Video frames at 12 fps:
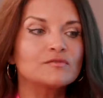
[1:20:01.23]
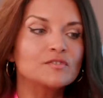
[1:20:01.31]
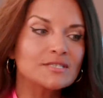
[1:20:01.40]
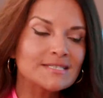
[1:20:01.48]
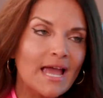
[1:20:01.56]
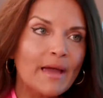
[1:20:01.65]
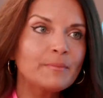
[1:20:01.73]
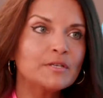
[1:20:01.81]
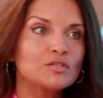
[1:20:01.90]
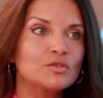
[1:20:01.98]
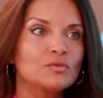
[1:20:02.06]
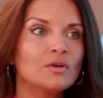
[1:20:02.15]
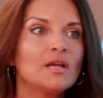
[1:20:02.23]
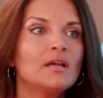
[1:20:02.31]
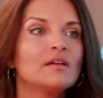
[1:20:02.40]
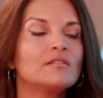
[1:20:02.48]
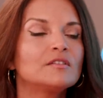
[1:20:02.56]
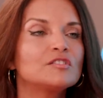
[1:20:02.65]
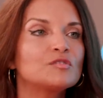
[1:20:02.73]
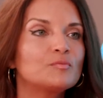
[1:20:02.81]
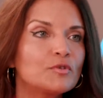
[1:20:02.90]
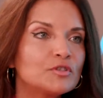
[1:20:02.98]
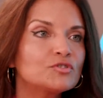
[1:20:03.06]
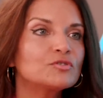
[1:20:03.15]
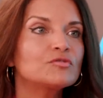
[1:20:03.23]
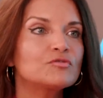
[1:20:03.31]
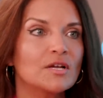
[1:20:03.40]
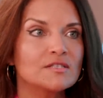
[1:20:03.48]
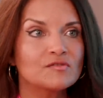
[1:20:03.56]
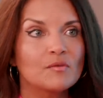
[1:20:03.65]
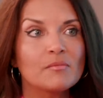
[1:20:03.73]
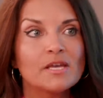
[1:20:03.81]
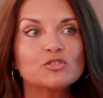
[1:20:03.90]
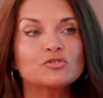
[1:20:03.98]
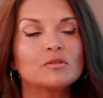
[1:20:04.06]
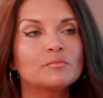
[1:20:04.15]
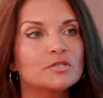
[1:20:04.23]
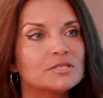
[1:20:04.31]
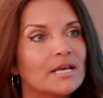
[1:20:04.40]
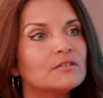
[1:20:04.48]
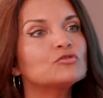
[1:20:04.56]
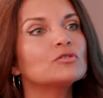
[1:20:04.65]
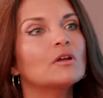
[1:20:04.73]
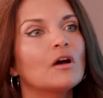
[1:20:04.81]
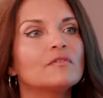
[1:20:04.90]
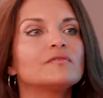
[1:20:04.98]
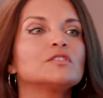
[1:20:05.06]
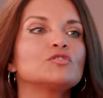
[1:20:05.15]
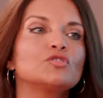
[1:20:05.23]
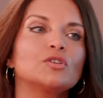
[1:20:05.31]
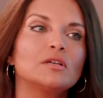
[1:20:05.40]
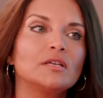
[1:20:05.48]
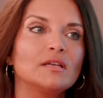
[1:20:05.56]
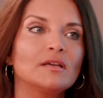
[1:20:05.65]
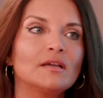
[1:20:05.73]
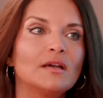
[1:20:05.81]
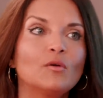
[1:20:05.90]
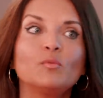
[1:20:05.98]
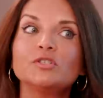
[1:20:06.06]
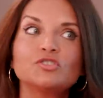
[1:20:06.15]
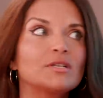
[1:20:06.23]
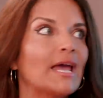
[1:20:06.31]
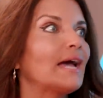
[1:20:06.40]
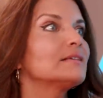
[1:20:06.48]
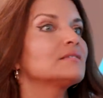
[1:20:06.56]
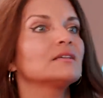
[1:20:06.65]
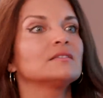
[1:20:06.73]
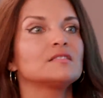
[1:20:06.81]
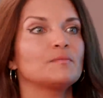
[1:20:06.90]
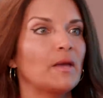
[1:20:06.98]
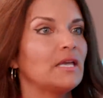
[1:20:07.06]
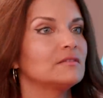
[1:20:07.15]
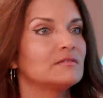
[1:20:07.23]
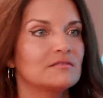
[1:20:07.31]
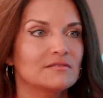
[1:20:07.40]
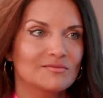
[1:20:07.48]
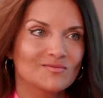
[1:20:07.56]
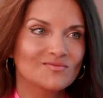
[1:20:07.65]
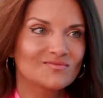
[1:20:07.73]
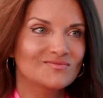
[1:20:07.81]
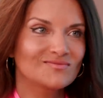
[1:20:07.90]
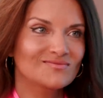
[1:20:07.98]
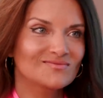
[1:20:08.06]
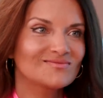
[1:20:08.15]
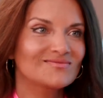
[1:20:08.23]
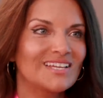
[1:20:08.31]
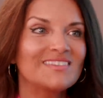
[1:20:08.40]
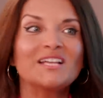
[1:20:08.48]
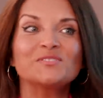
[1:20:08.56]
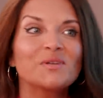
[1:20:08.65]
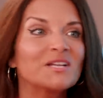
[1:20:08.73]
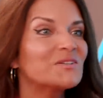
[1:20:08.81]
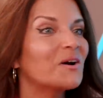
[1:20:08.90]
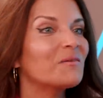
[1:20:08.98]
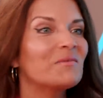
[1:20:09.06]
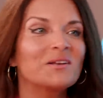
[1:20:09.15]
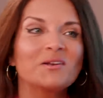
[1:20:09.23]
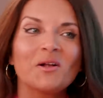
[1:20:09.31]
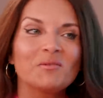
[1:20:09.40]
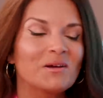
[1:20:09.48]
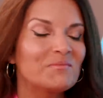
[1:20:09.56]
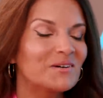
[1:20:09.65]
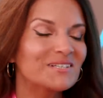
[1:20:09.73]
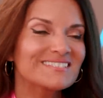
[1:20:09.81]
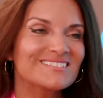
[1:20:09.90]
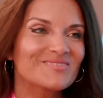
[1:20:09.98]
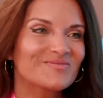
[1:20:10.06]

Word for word: you have to tap into the spiritual transformational potential of this journey, which it has in spades. And that's what I talk about in all my books.